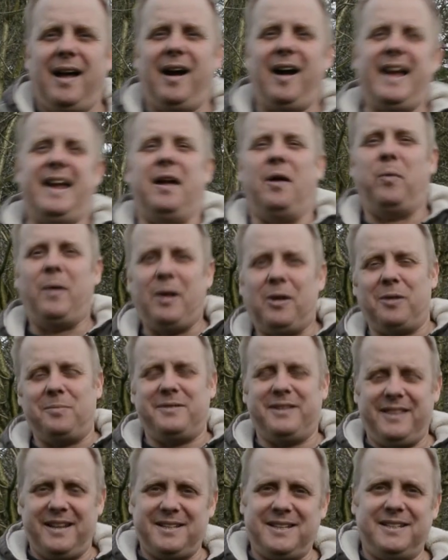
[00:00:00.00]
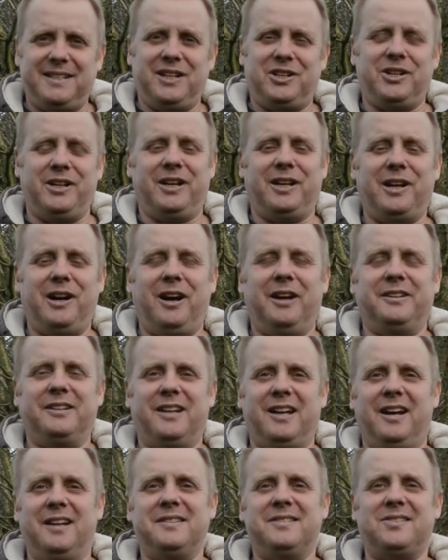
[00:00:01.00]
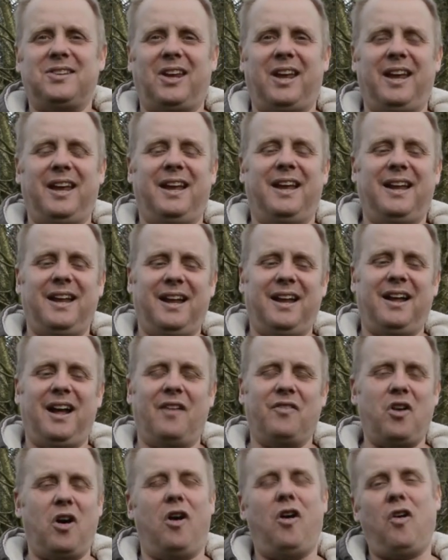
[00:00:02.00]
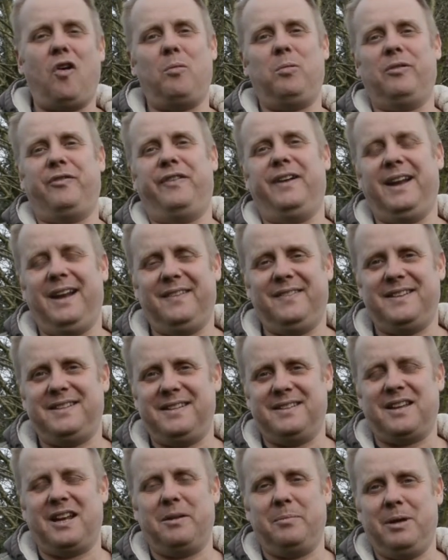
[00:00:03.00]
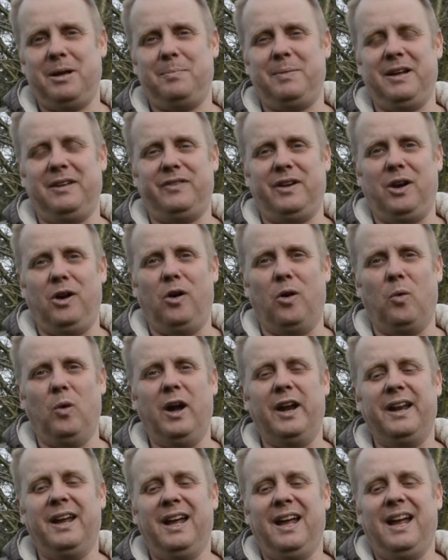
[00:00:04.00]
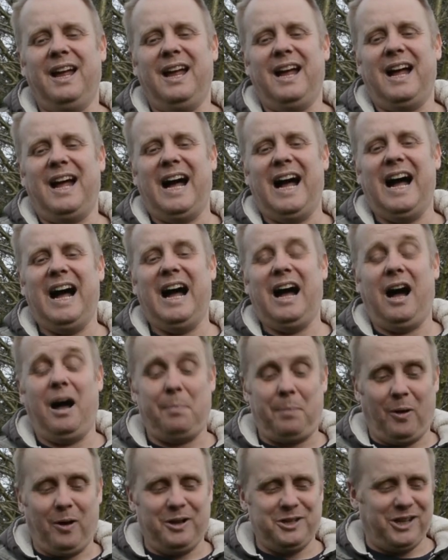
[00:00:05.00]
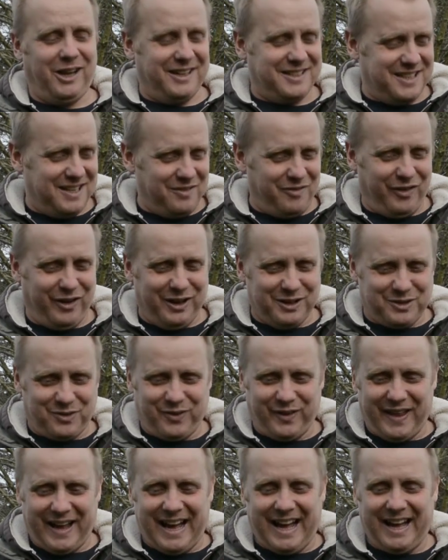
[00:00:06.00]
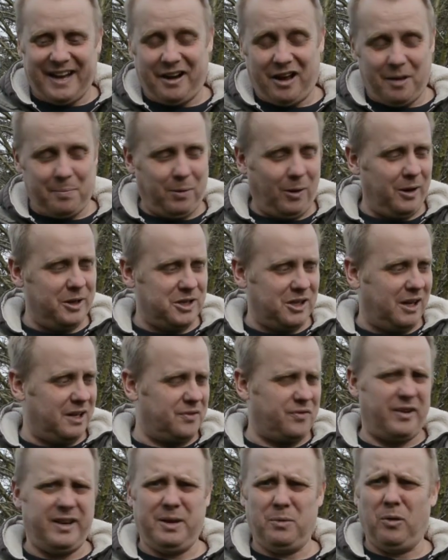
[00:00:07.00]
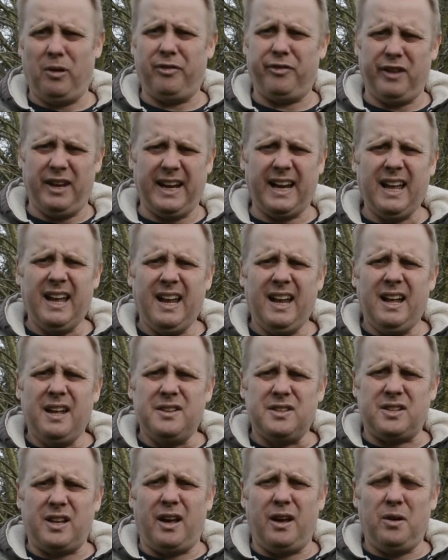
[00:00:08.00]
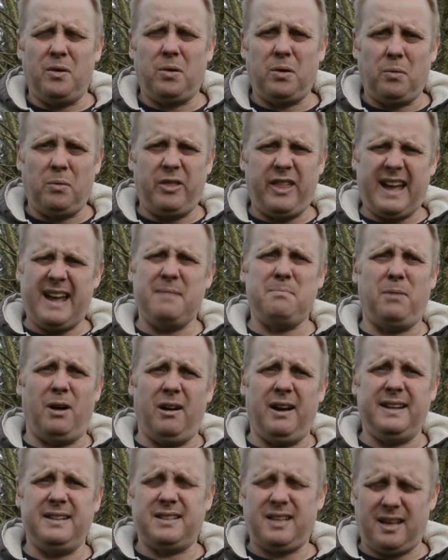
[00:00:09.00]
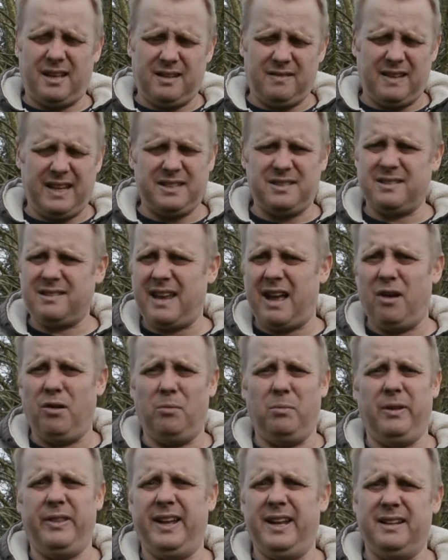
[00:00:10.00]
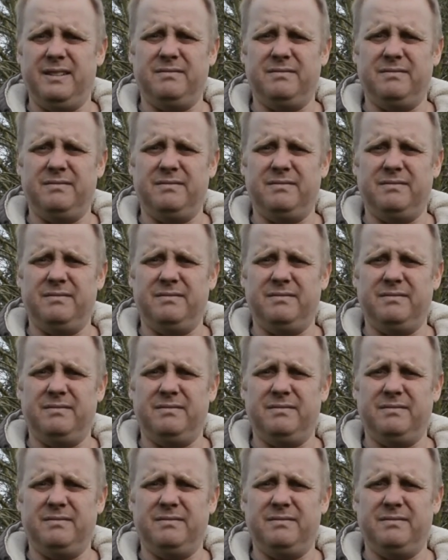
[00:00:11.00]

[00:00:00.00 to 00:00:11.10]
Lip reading: Hi, welcome to this edition of Garden Guns. I've got a horrible feeling this is going to be a bit of a long one. I apologise in advance for that, and I apologise for any waffling. So with that in mind, let's get on with it.